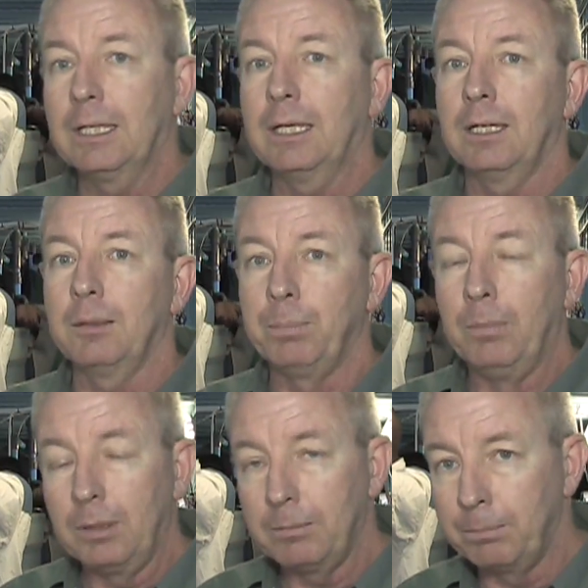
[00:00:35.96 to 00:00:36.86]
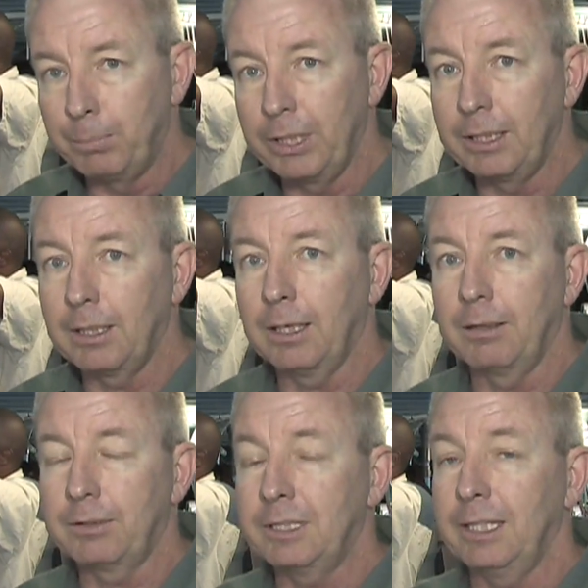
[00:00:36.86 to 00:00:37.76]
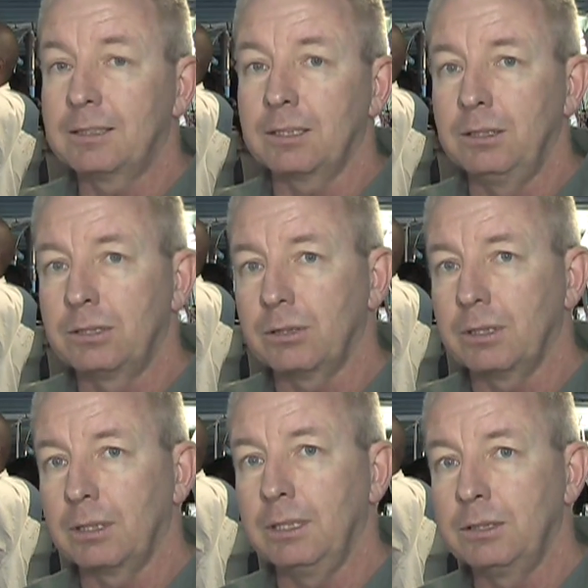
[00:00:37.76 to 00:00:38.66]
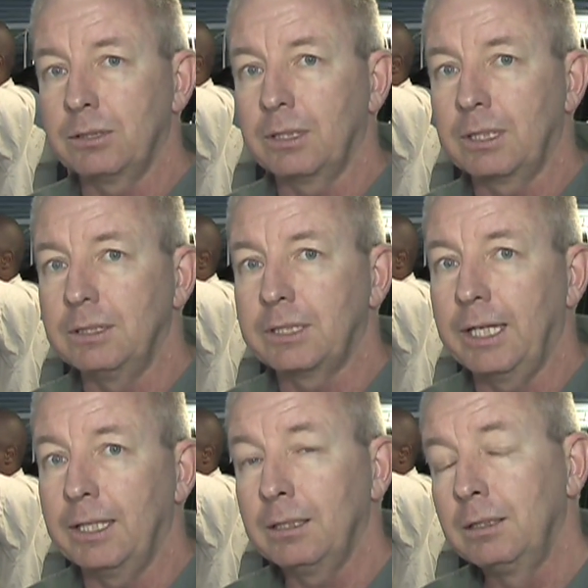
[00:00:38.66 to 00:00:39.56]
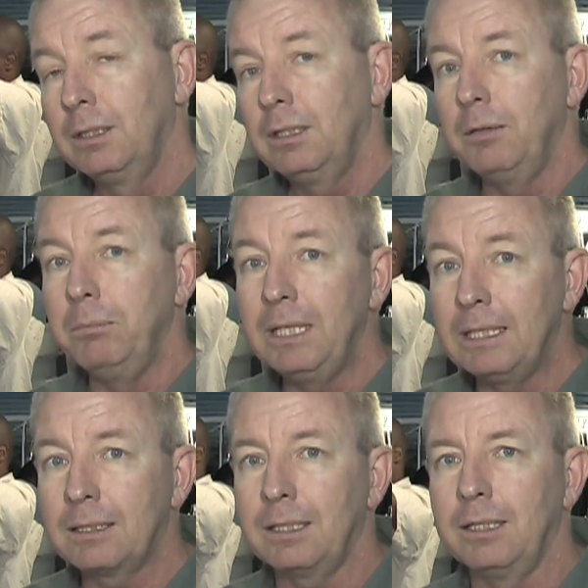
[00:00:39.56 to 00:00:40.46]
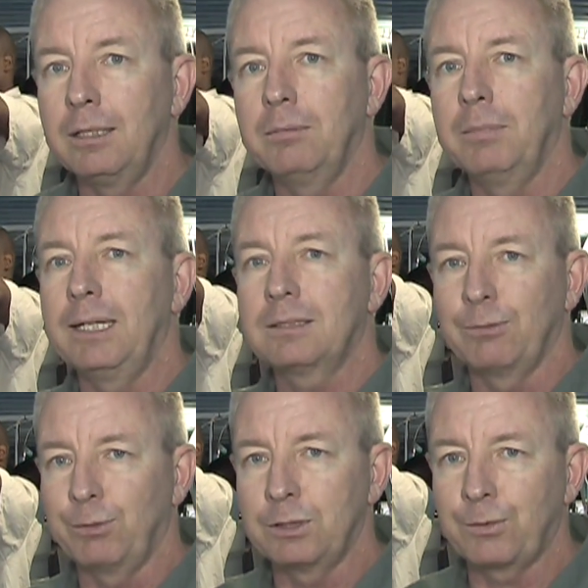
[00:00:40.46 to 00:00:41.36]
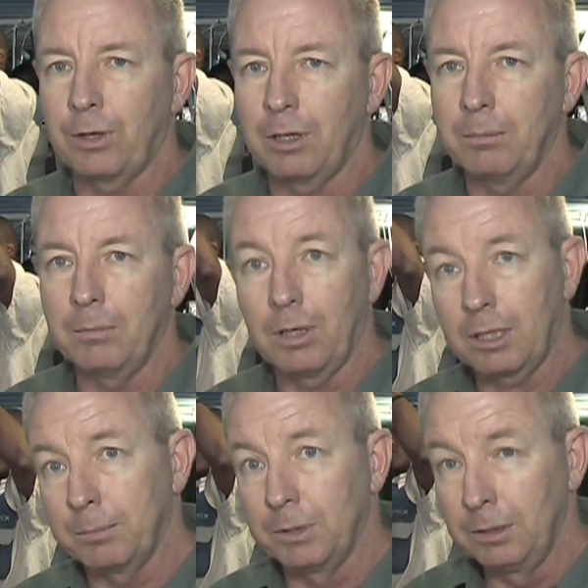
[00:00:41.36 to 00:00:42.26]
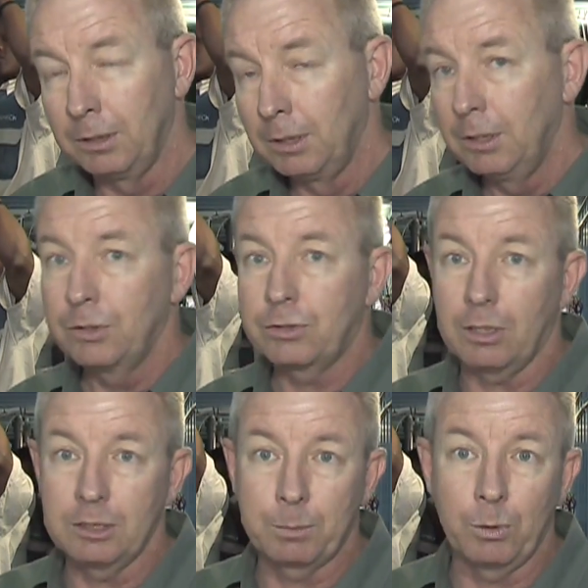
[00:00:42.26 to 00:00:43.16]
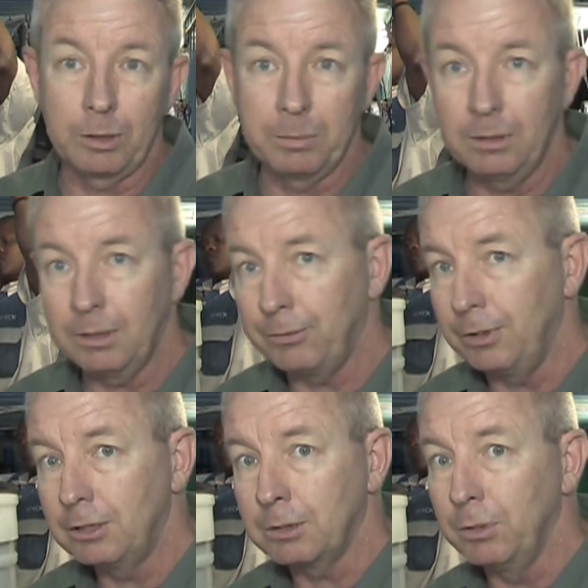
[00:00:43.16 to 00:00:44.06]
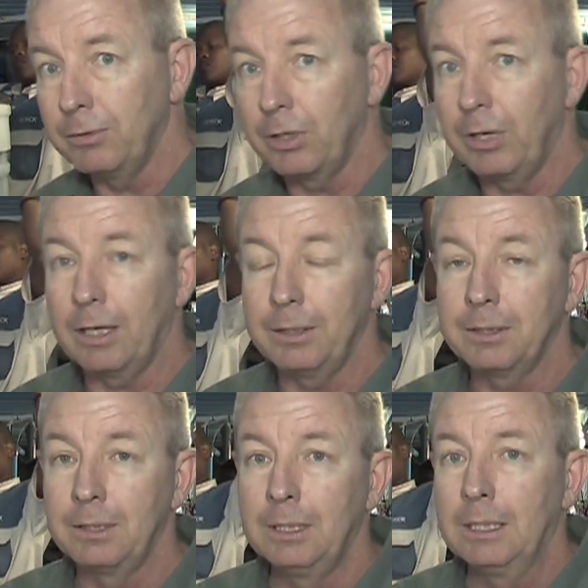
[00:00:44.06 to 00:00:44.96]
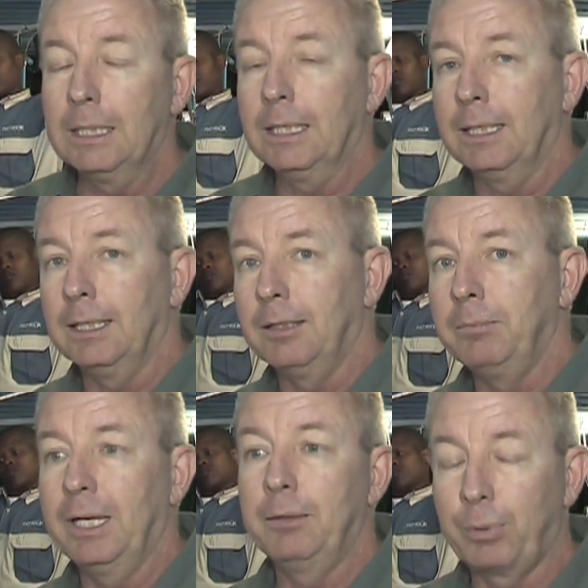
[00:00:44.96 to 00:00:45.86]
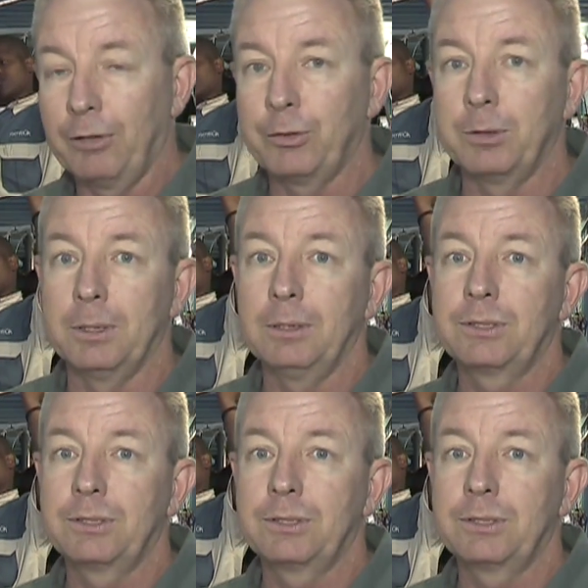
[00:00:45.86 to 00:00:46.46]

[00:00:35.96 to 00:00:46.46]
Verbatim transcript: Uh, putting uh, tanks into a, into a container immediately makes the fish farm lockable, transportable if you need to move it around, um, and profitable.